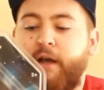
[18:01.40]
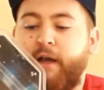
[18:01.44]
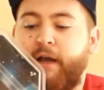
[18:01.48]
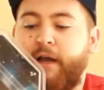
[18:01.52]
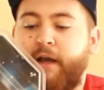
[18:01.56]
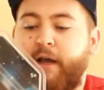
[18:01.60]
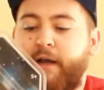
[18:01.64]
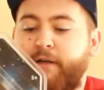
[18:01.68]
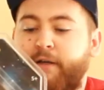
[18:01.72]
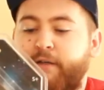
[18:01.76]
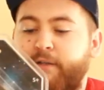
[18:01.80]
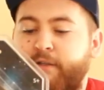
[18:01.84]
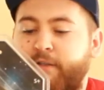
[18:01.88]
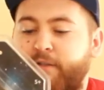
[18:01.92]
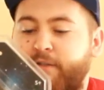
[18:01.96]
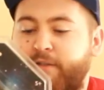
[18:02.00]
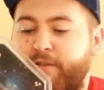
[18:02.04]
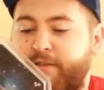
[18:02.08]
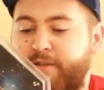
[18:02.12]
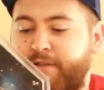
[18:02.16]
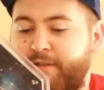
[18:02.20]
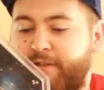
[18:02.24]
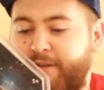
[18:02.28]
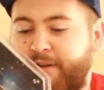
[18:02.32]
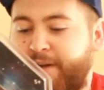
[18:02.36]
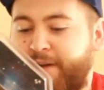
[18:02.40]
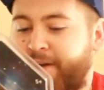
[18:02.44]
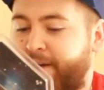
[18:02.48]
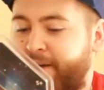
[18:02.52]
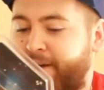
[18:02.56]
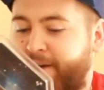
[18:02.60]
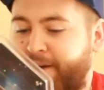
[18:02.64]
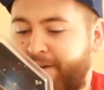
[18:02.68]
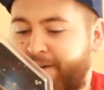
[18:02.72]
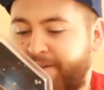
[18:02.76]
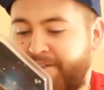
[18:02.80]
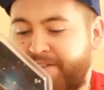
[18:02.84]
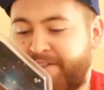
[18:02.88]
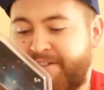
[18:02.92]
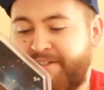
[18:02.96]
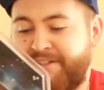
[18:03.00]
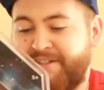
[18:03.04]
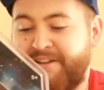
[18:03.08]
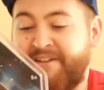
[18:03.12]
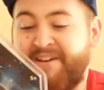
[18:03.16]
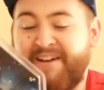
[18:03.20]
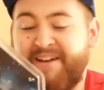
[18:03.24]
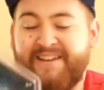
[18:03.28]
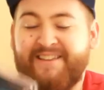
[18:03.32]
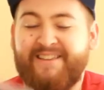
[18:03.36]
and I
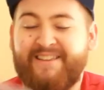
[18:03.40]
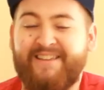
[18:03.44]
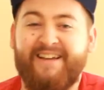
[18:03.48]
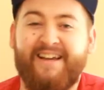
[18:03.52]
just like